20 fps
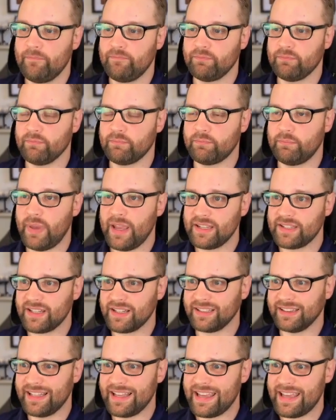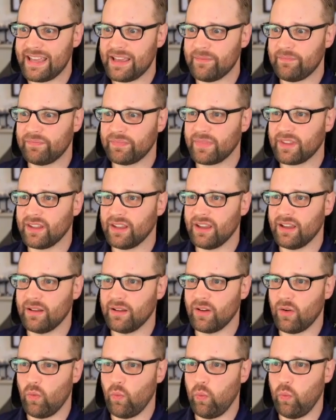Basically,
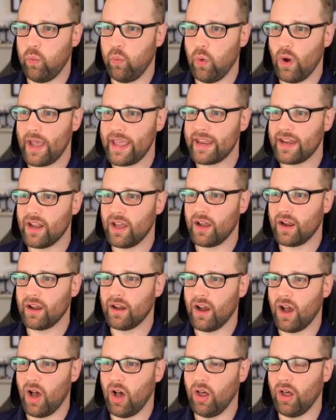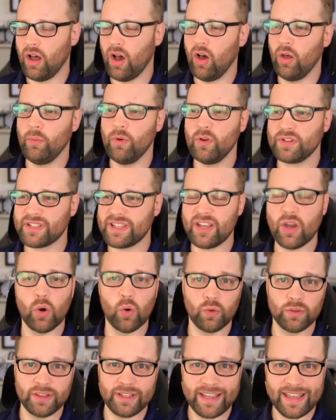white, almost the
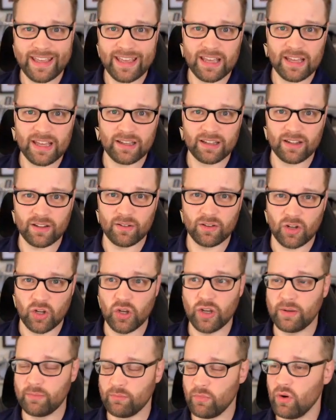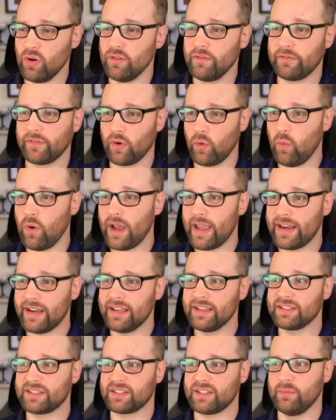only good move for white
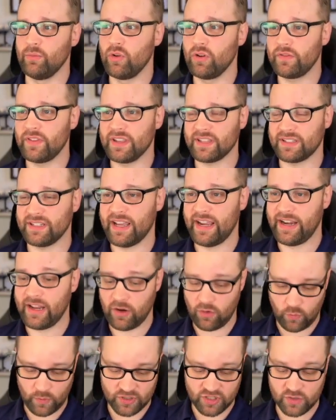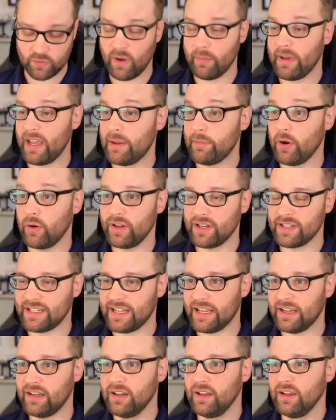is to move this knight out, which is what my opponent
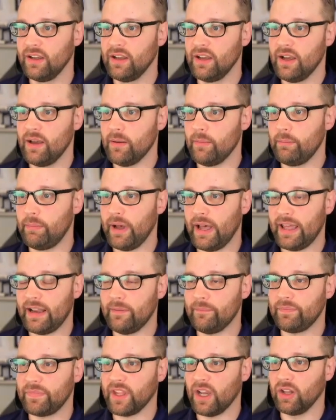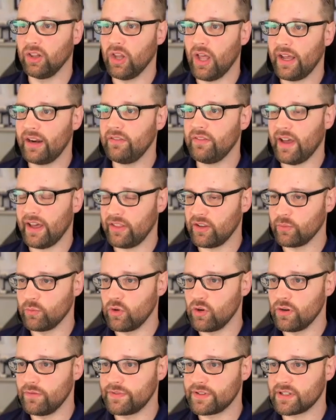did. But a lot of other
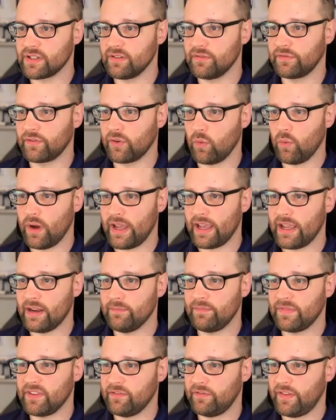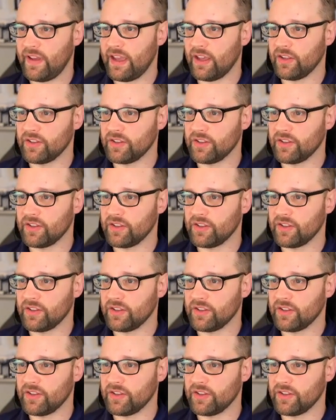moves for white fail.